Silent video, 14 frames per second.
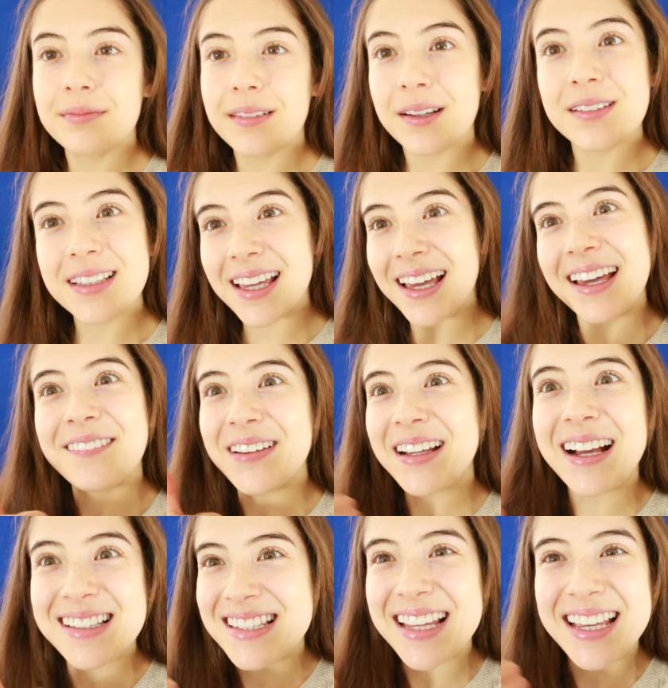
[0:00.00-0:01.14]
That was good. We
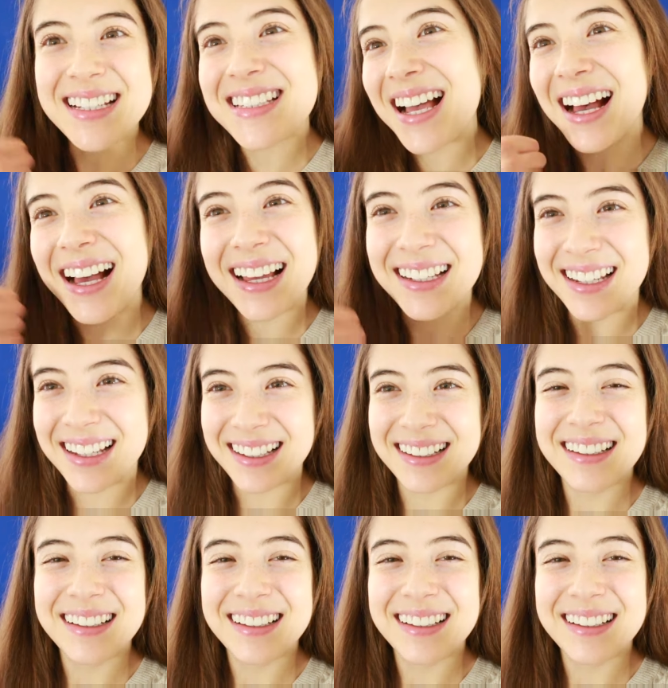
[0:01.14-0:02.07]
got slate done.